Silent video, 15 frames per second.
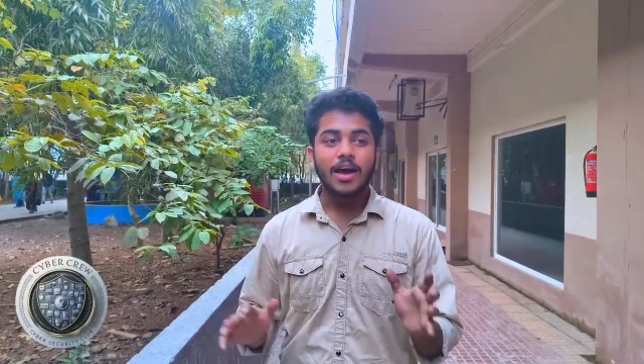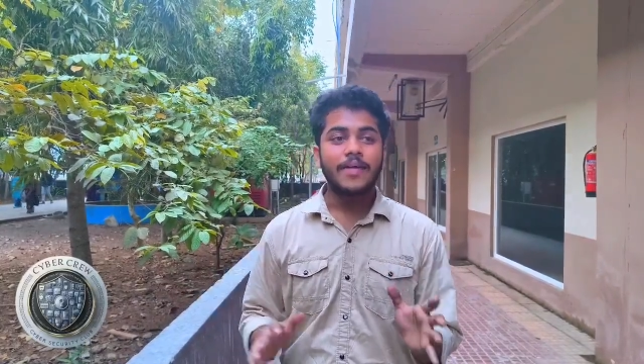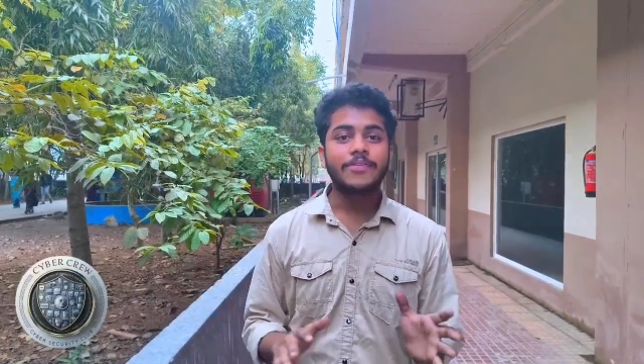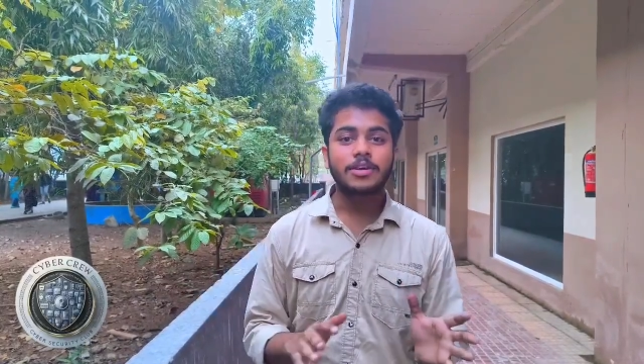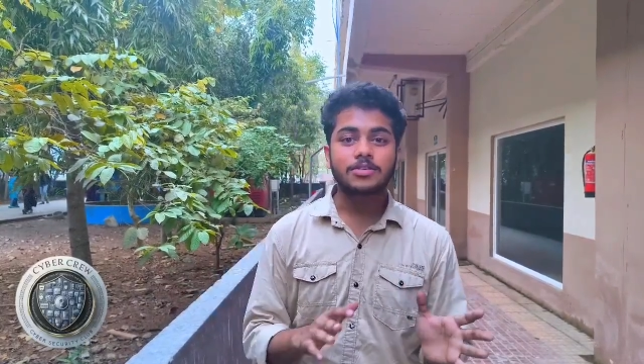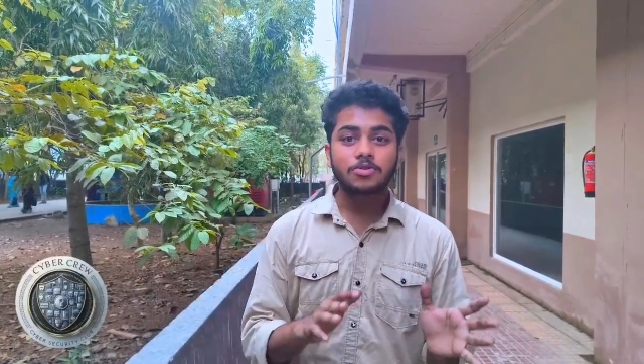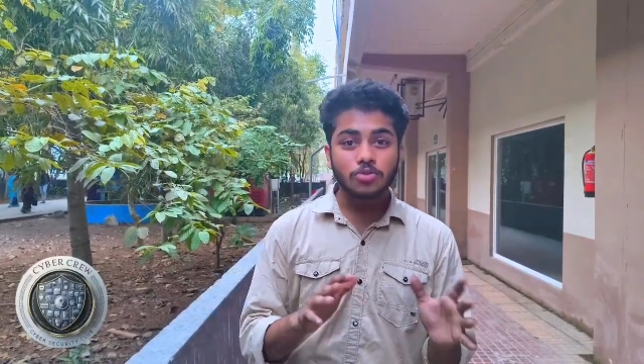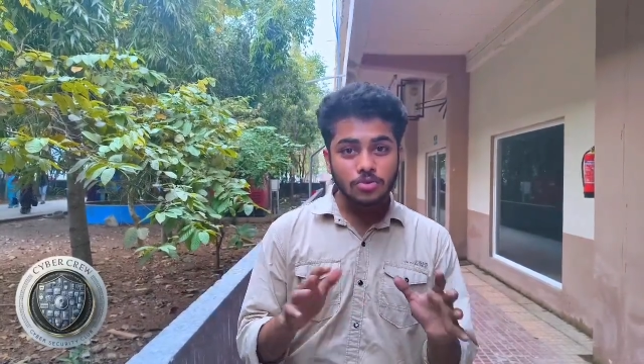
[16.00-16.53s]
and the
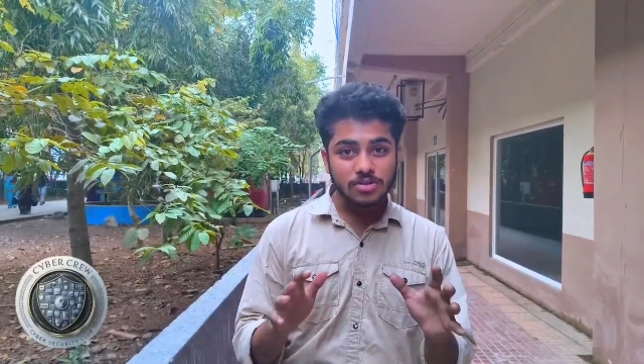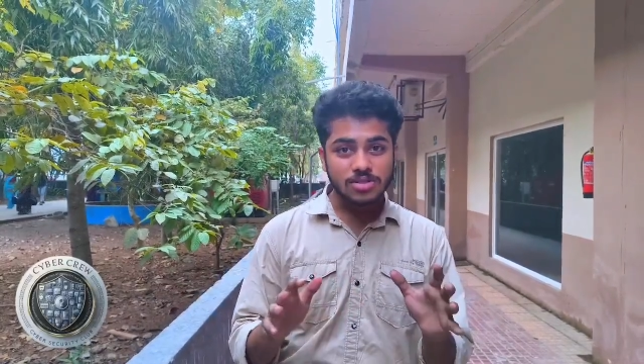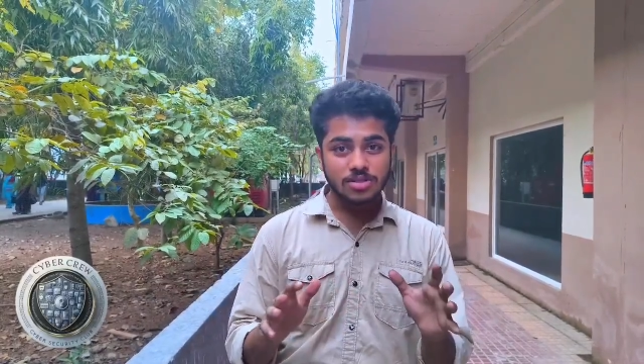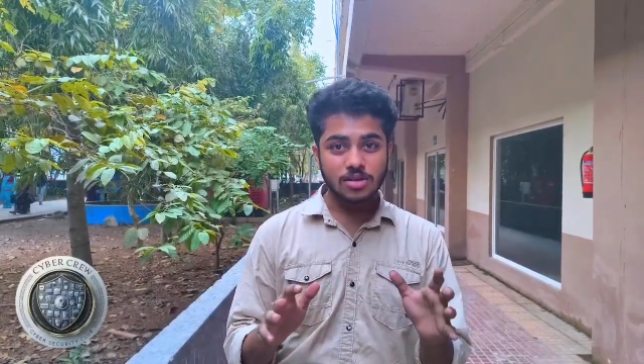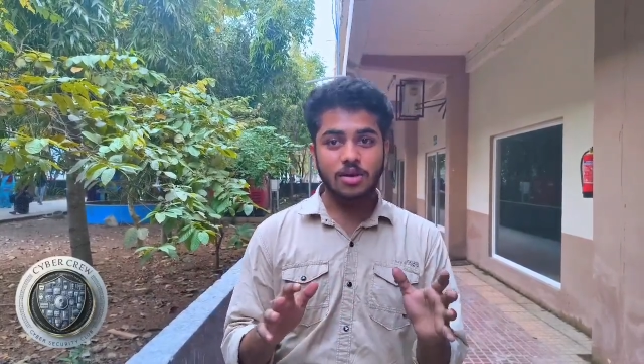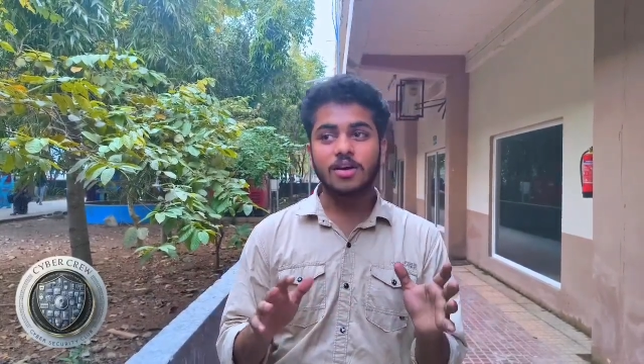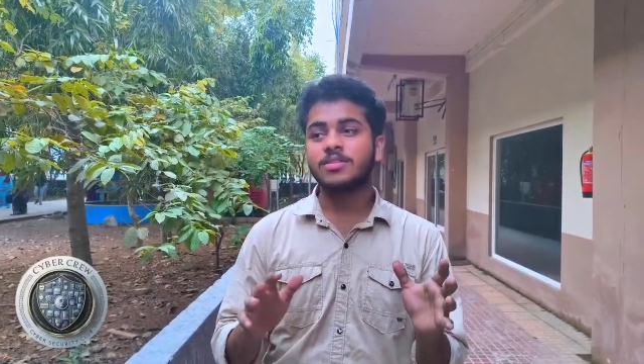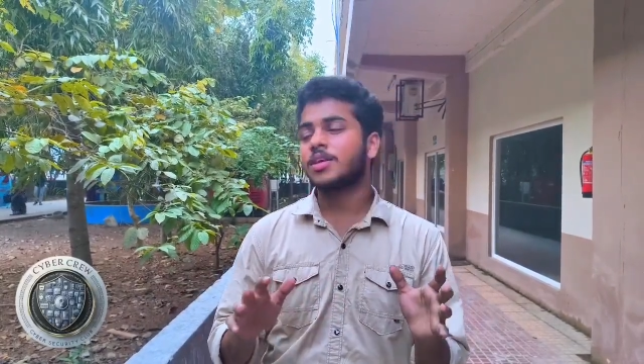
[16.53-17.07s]
tools
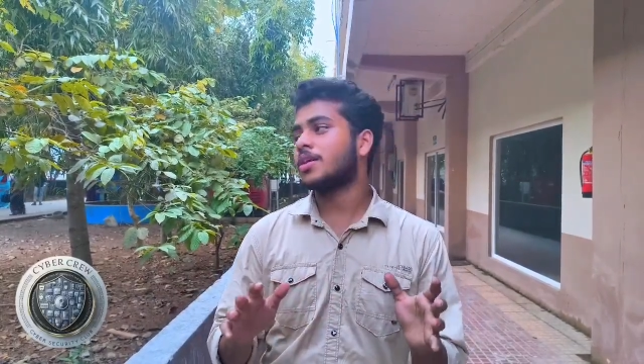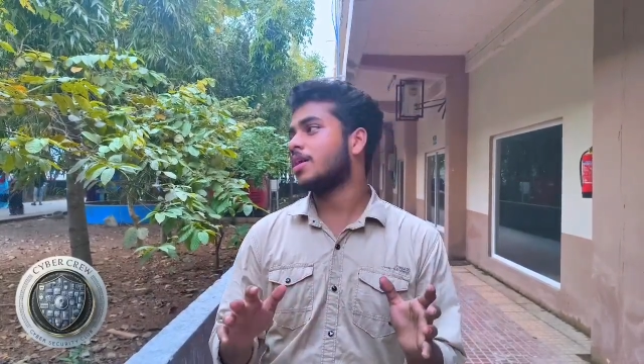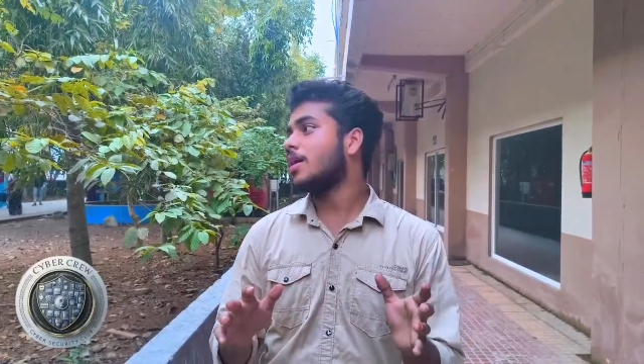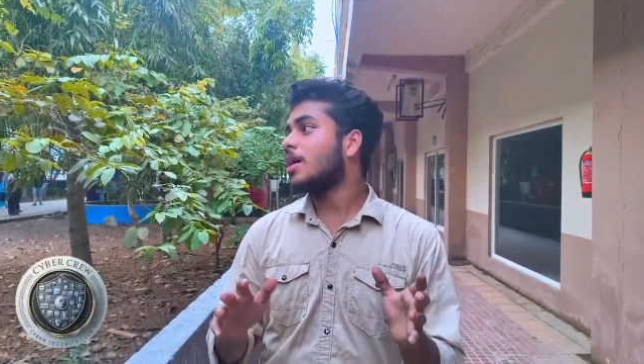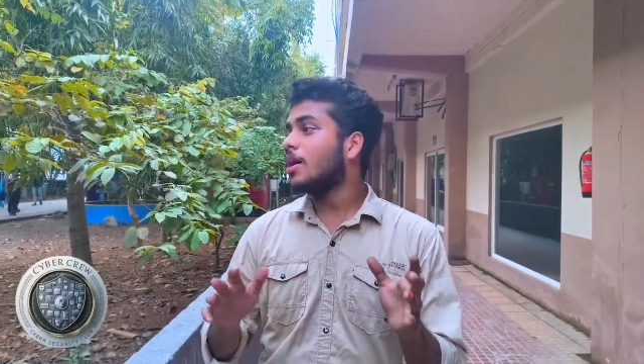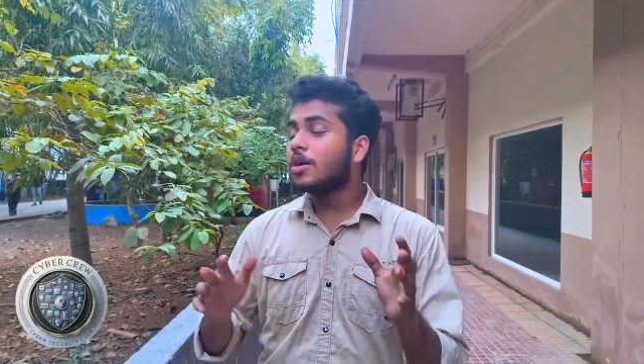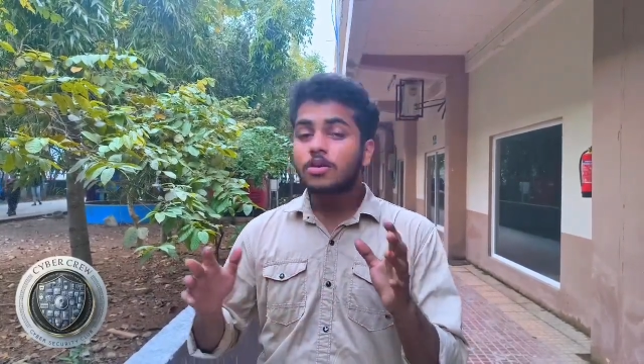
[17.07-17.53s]
or the